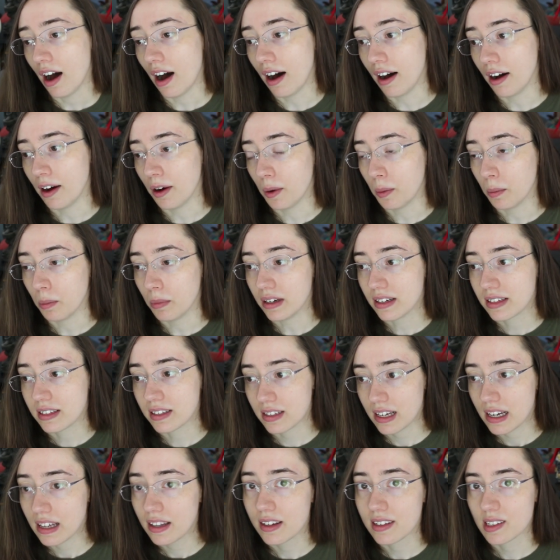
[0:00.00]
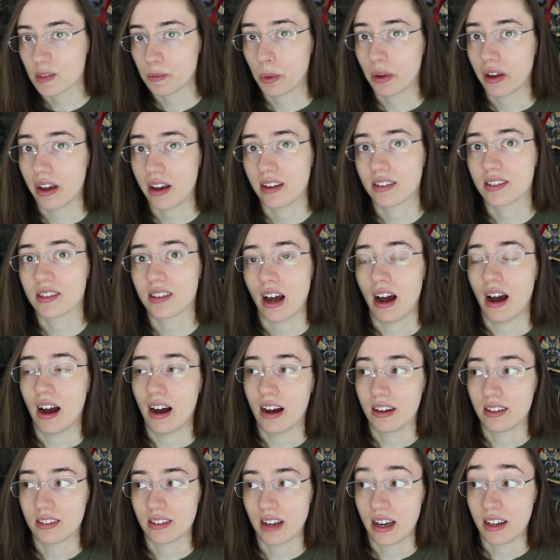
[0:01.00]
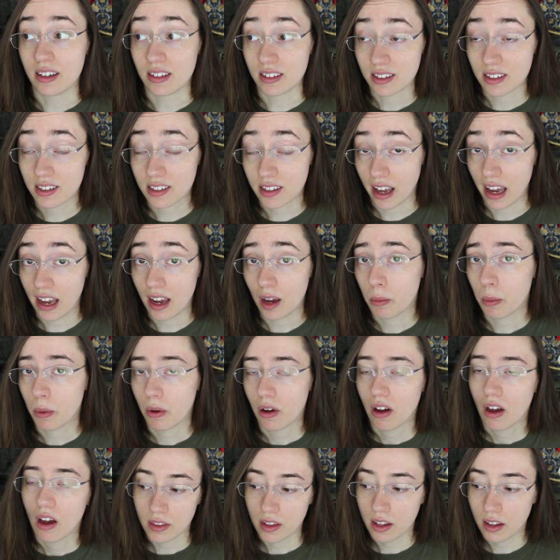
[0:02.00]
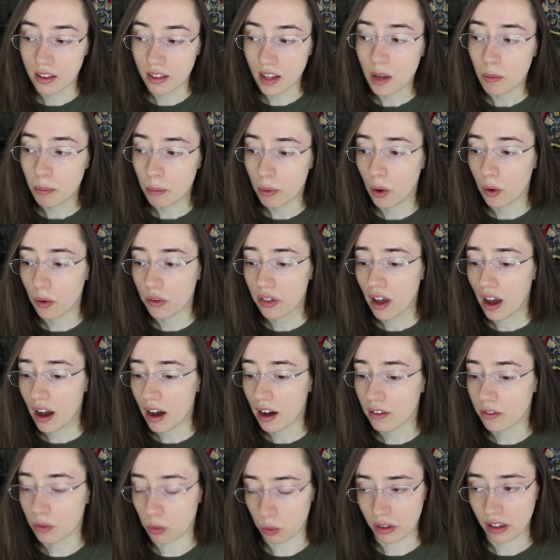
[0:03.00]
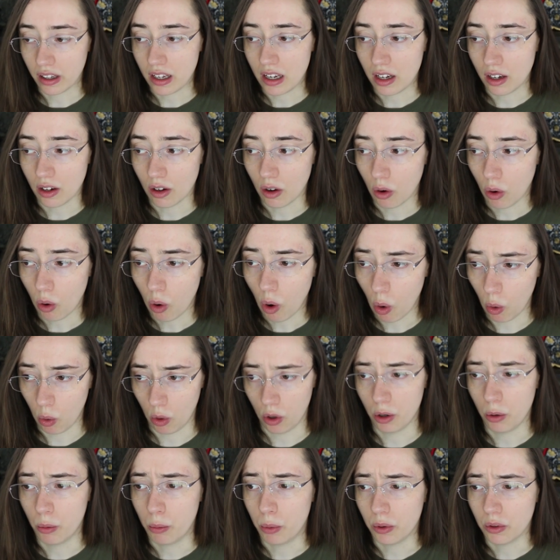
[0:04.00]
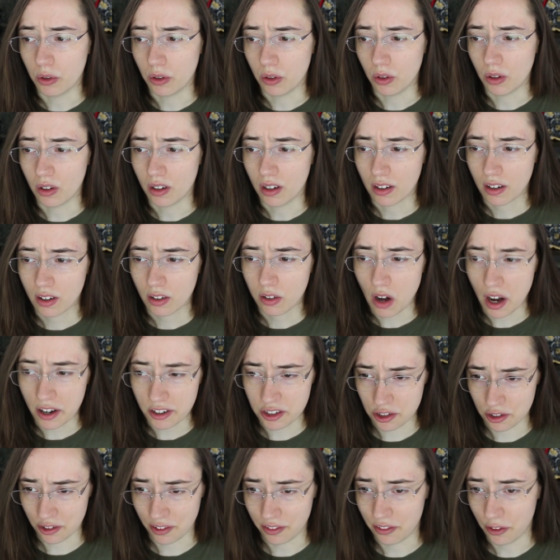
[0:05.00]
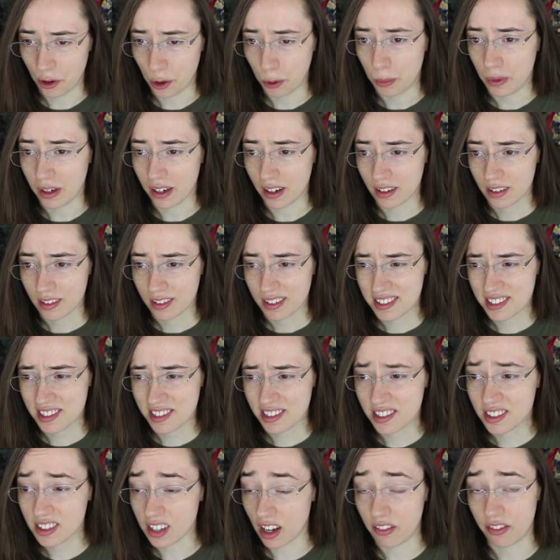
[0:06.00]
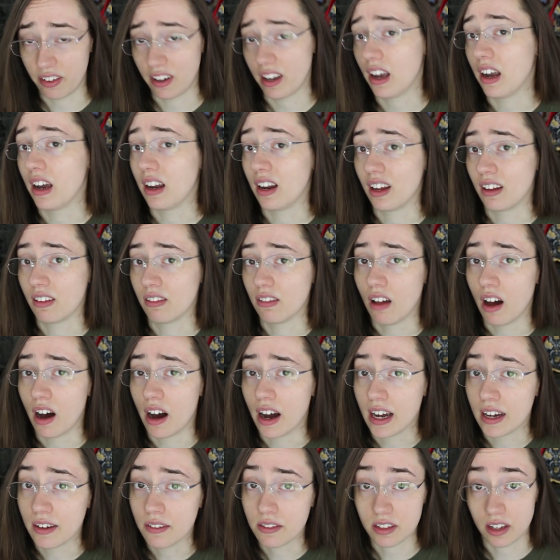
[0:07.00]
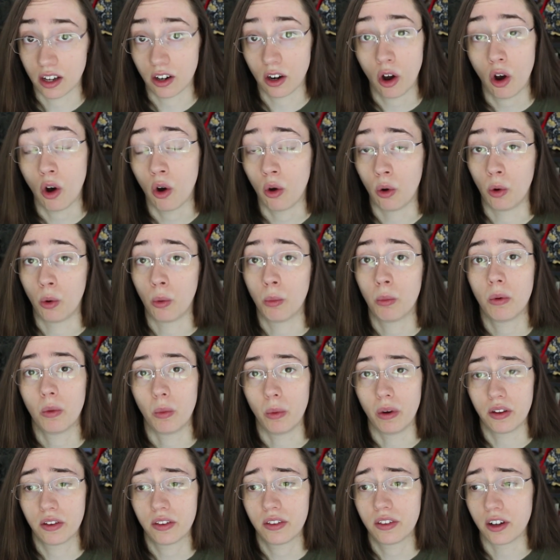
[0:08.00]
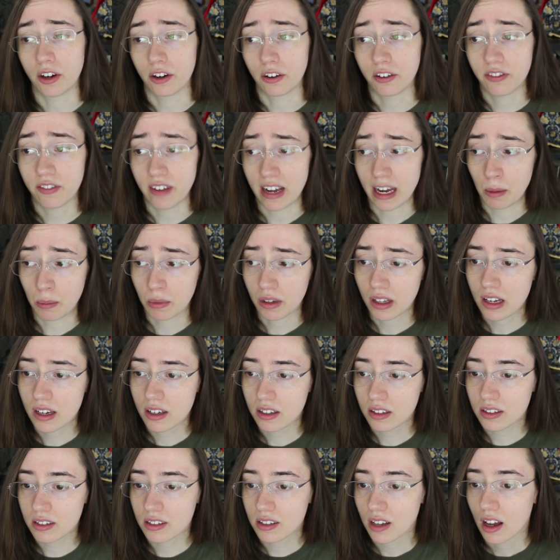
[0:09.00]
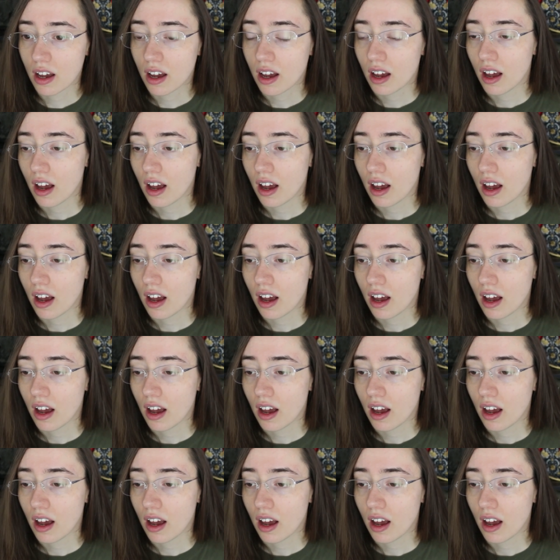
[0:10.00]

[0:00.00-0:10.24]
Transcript: um, see this place as an escape. They both have really horrible, claustrophobic, suffocating lives at home with their families.